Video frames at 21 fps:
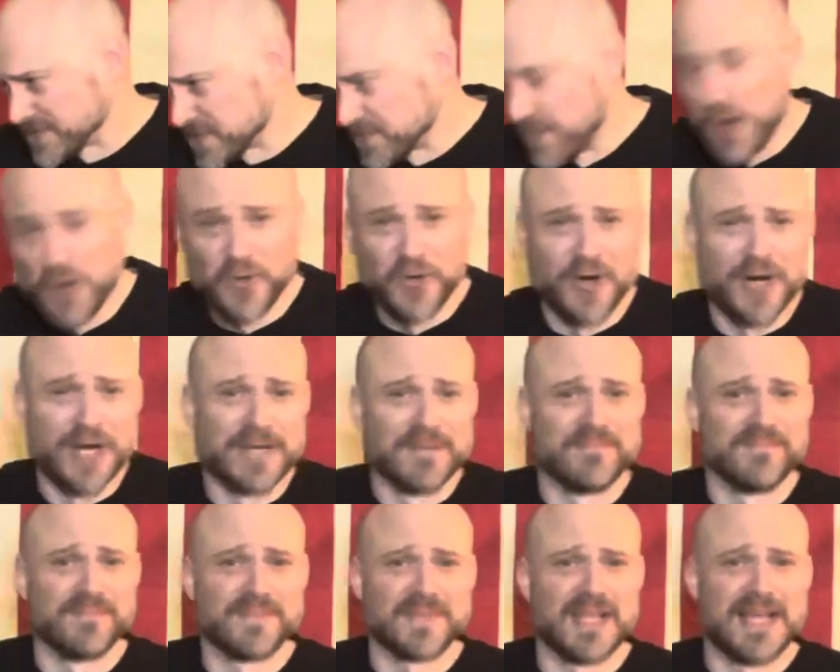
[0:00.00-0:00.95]
Smoldering.
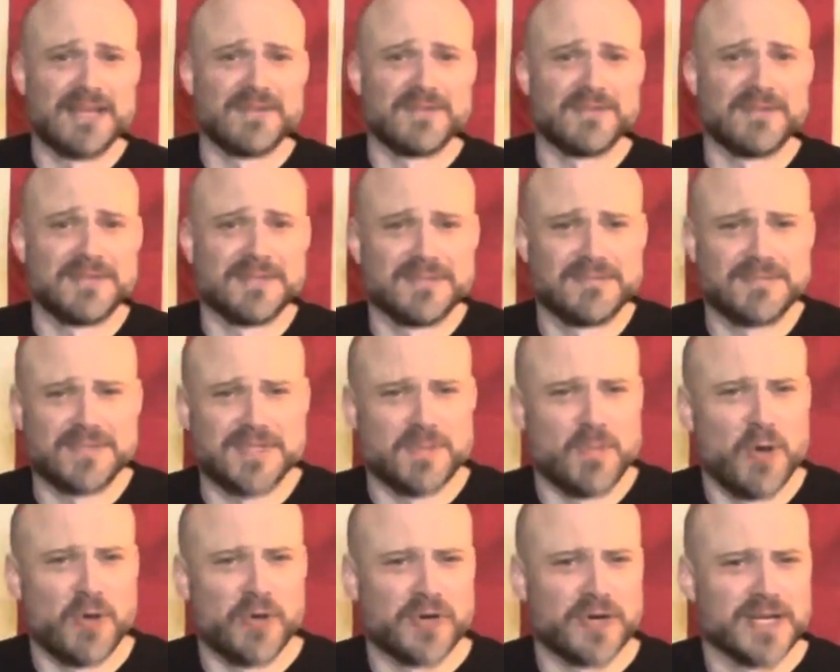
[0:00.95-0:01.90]

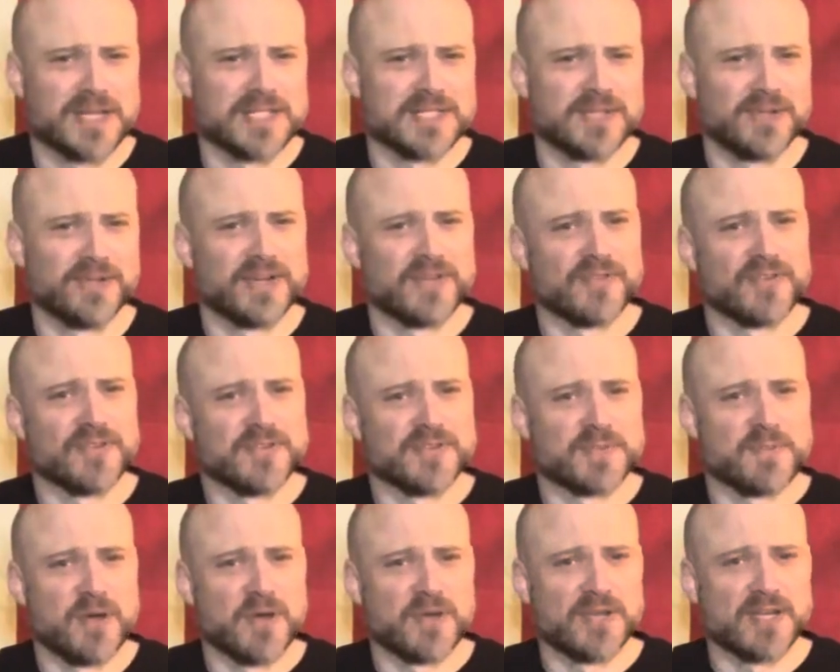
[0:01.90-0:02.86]
Smoldering is a little different than
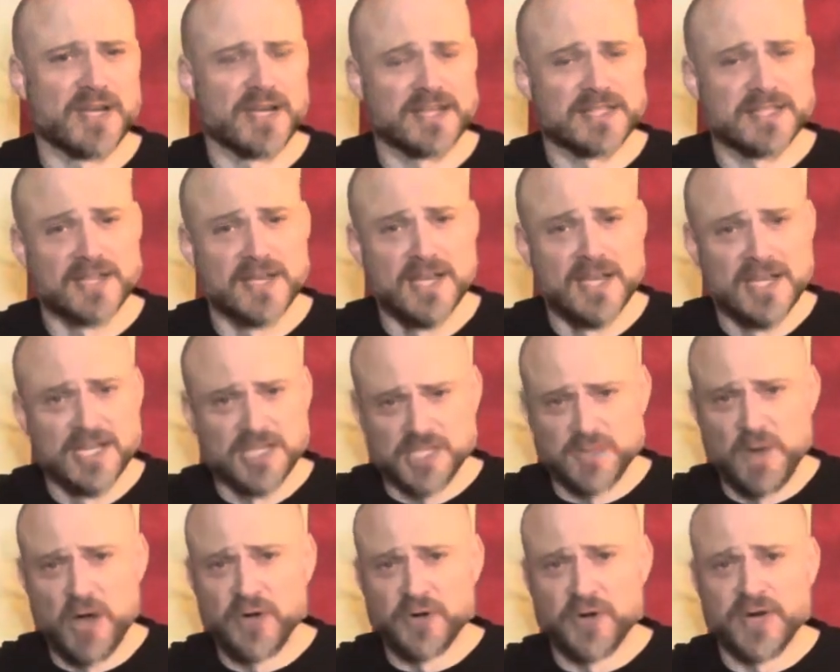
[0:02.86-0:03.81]
smoking, I guess.
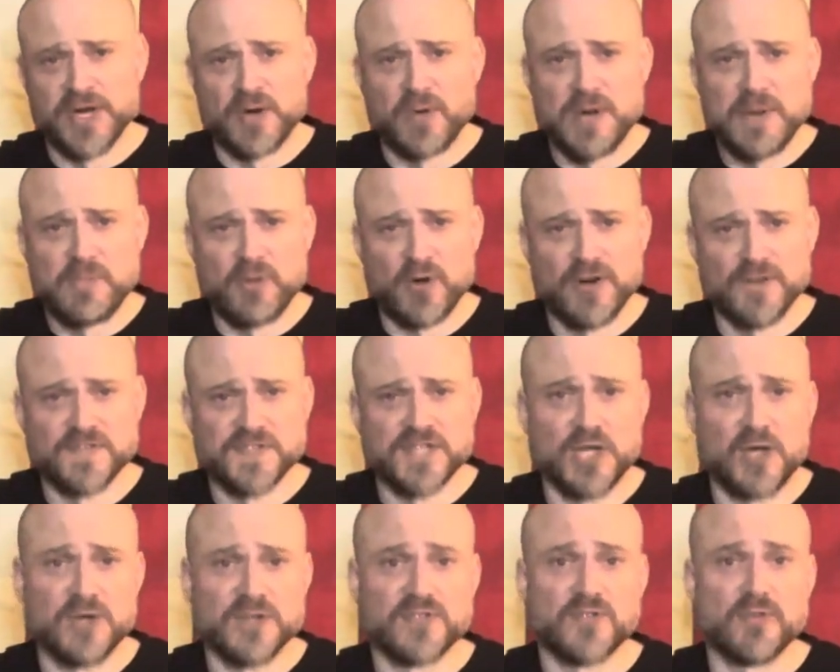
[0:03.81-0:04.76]
Smoldering Reaper of
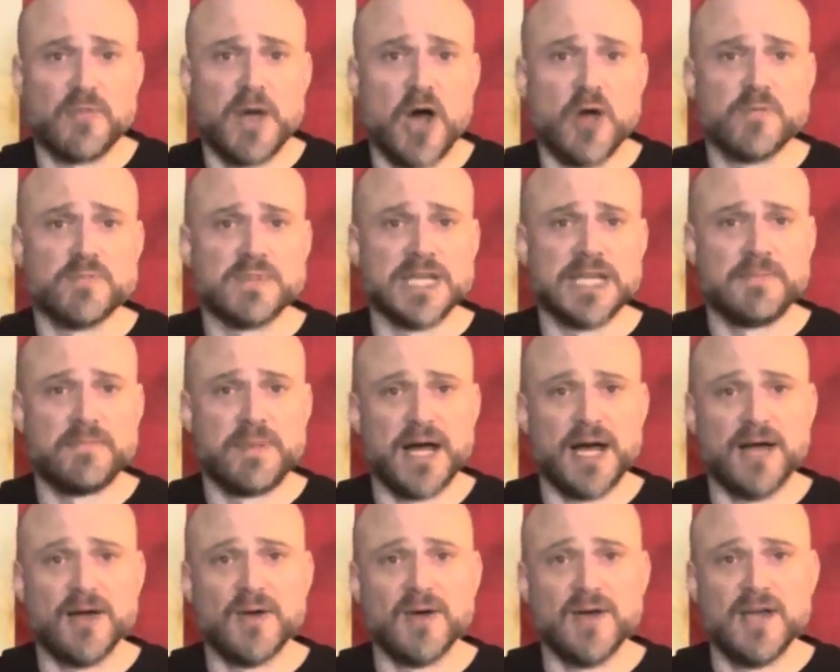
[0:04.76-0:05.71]
Souls from Home
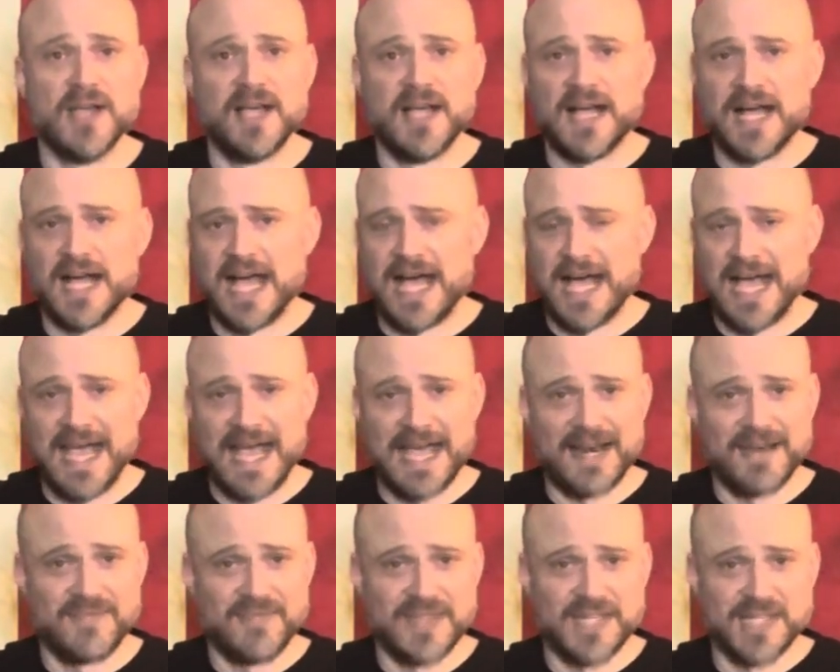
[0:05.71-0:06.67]
Depot. I
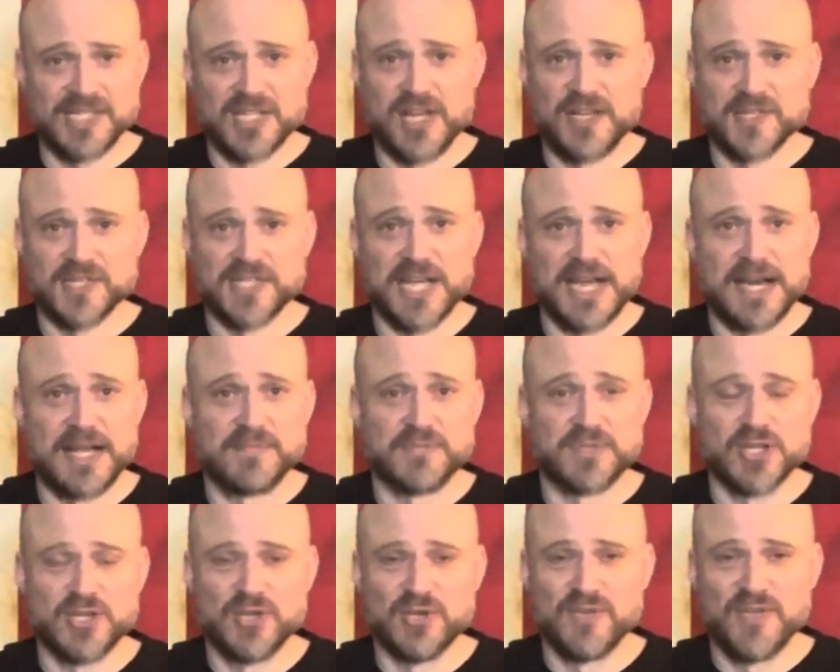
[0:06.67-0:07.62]
had this all set up
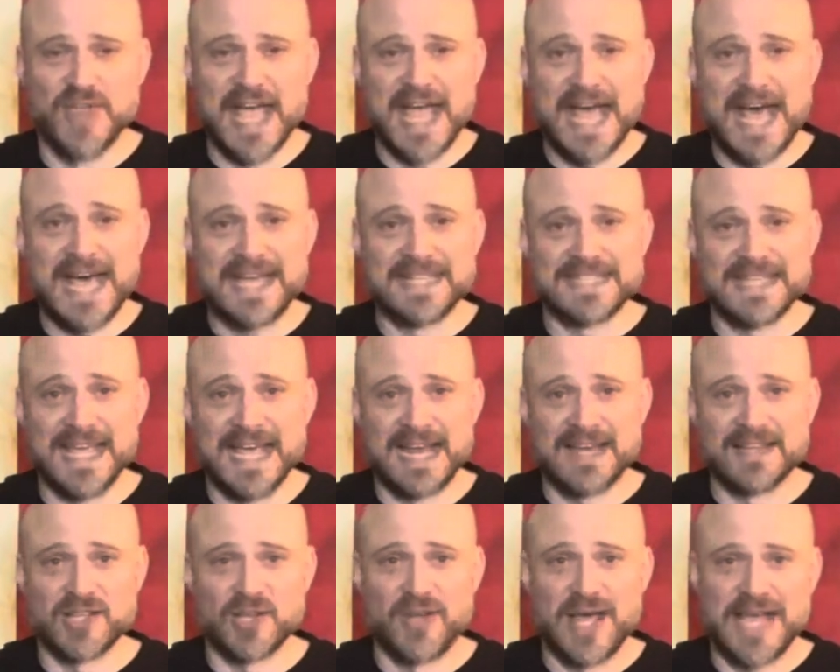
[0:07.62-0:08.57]
to do that, and
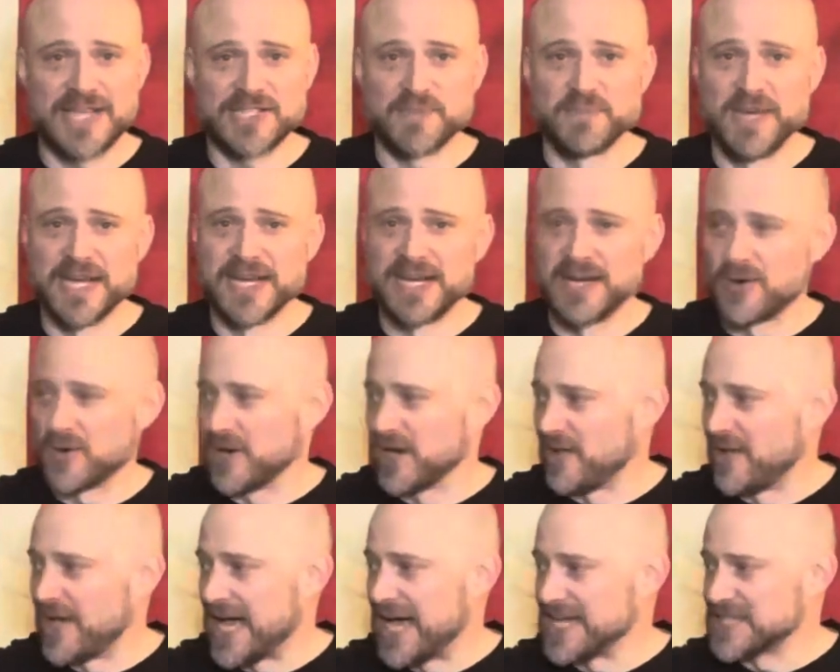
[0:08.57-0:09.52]
at the last minute
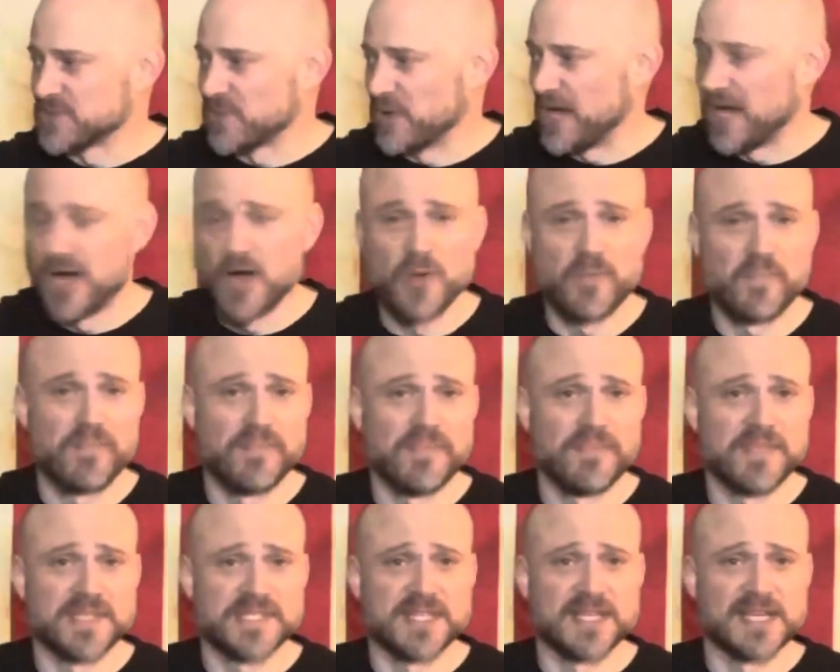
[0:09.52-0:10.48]
realized, well, I hope
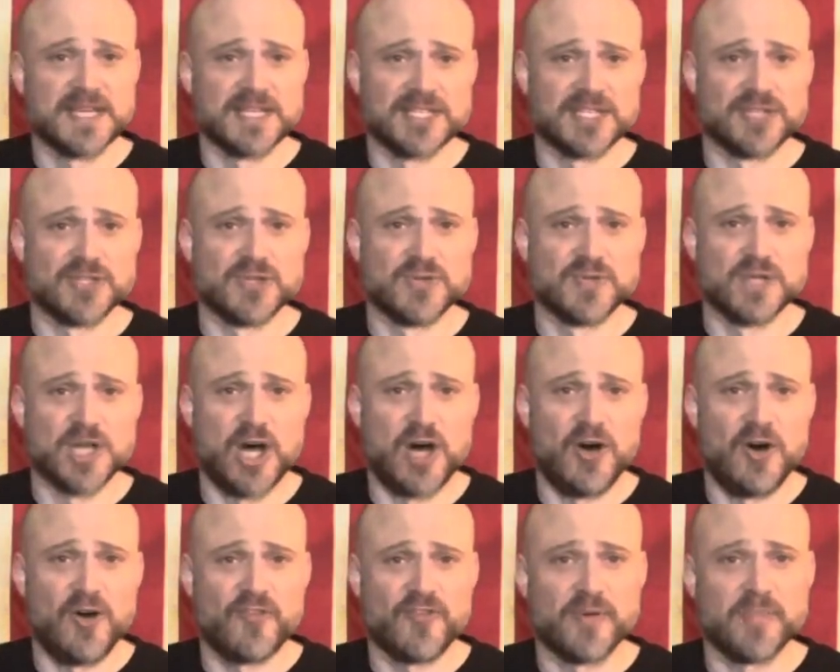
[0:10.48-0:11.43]
this thing isn't too
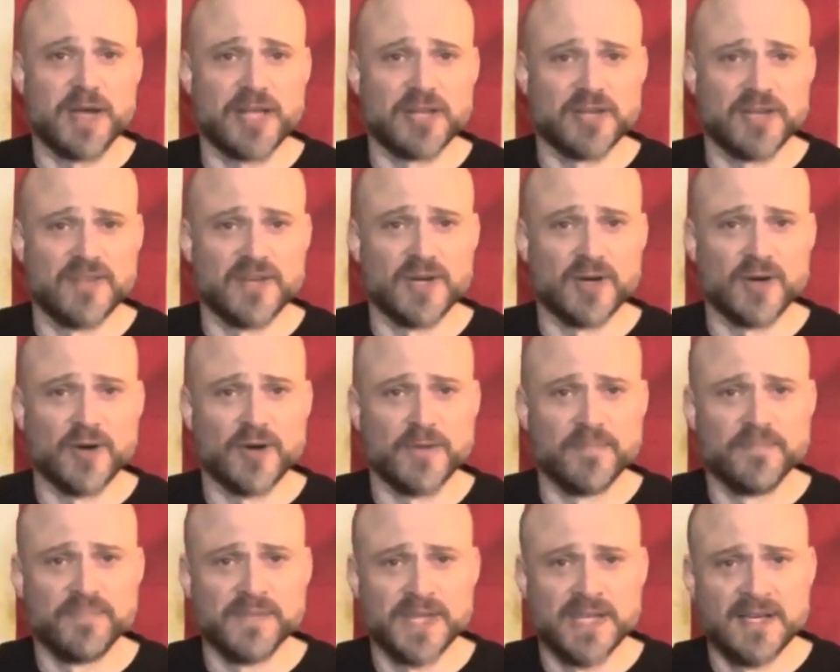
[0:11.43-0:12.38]
tall for my living room.
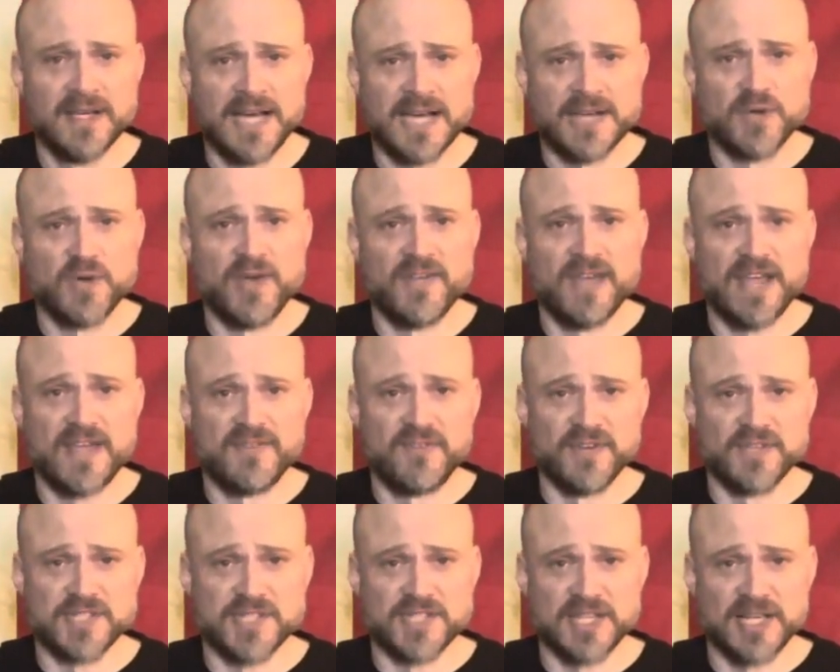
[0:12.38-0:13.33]
I do have
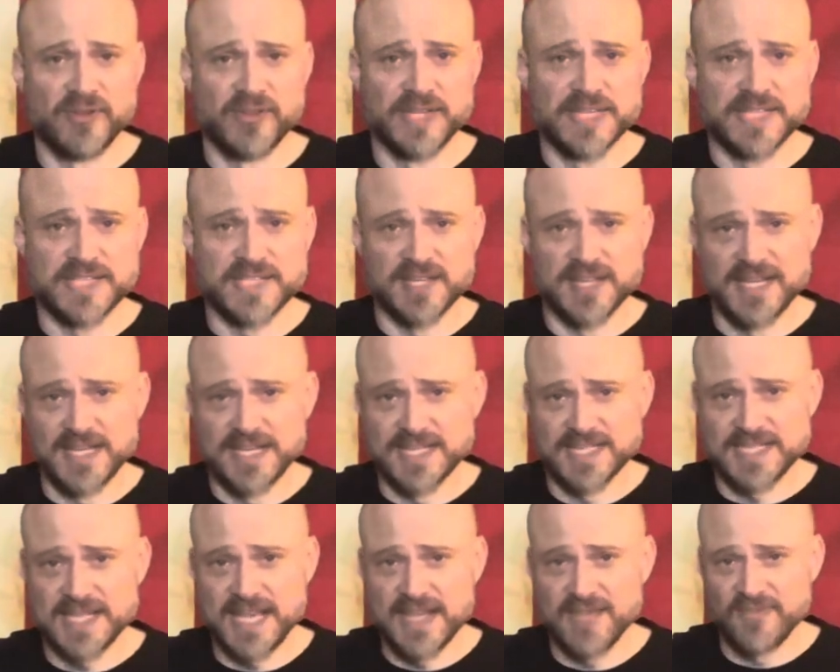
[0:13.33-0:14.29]
8-foot ceilings, and he
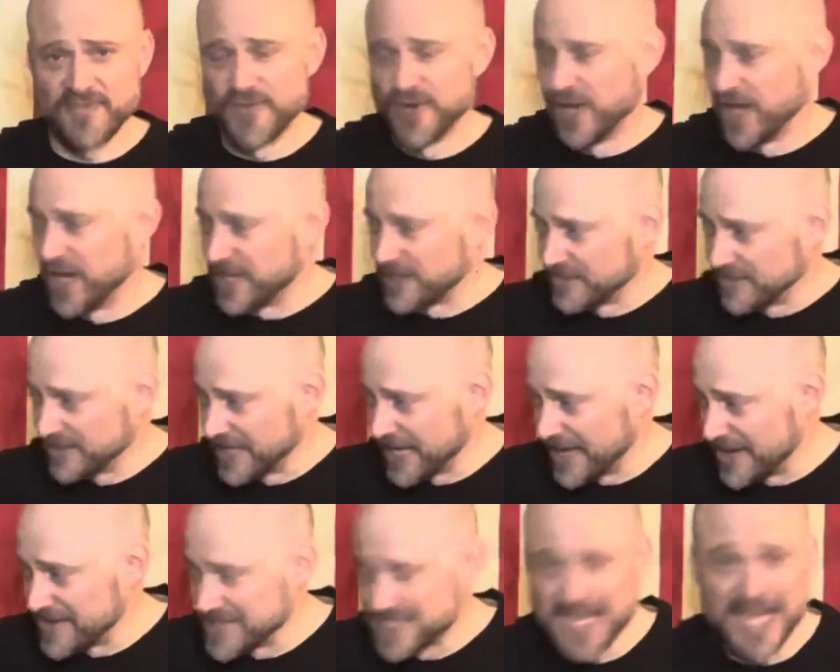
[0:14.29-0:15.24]
is 8 foot.
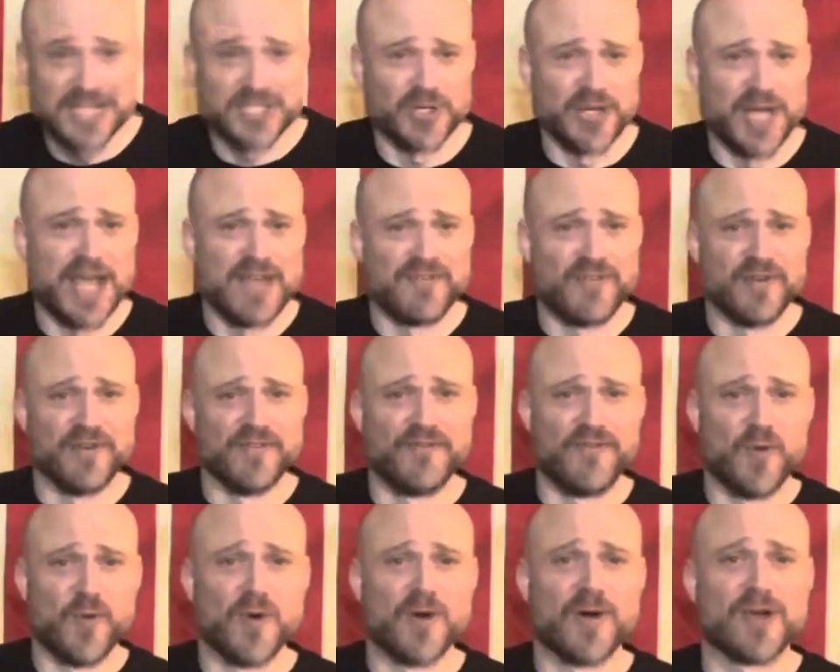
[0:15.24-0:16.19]
No, he's actually
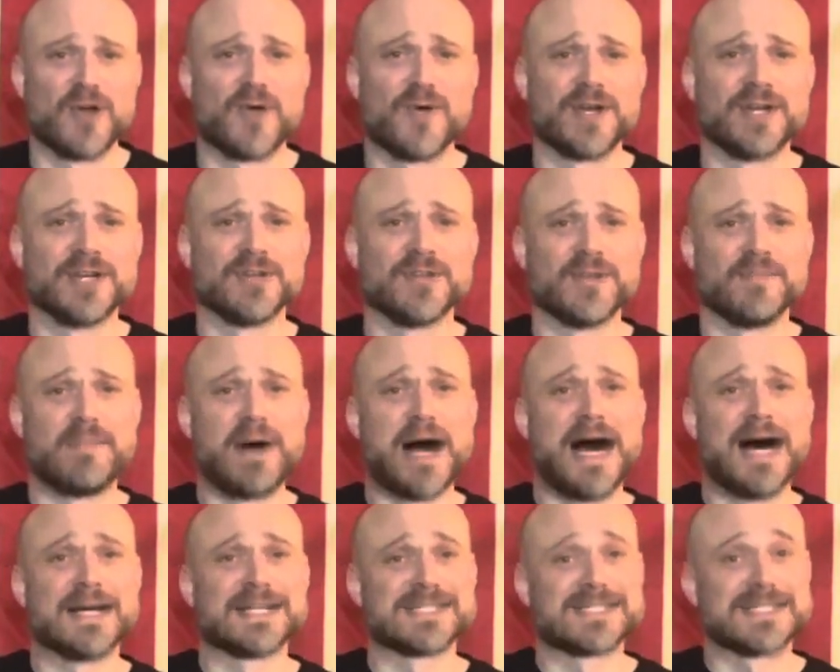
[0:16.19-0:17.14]
8'4" according to the box.